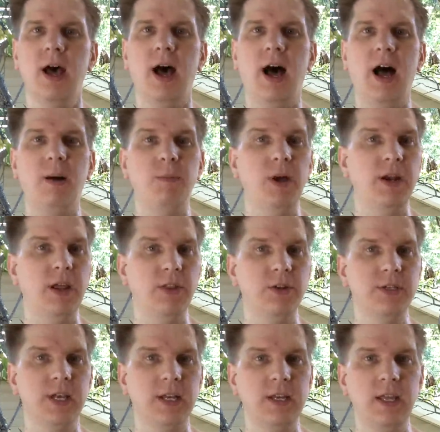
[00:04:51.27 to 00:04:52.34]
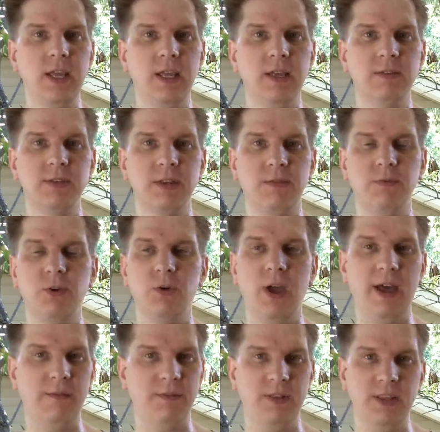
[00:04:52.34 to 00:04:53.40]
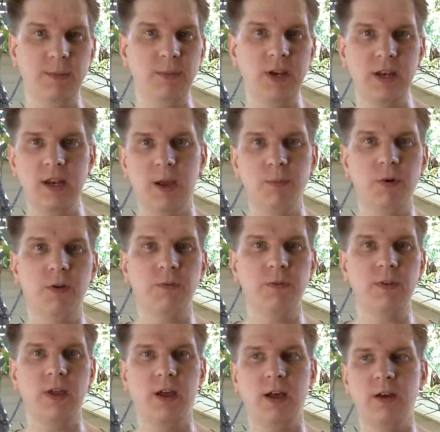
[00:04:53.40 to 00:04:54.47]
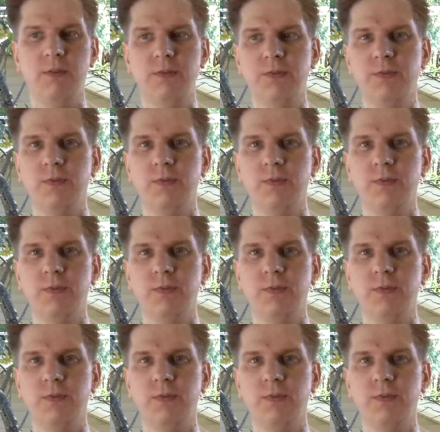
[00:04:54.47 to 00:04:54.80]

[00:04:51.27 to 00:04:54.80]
Another technique is if you have a limited number of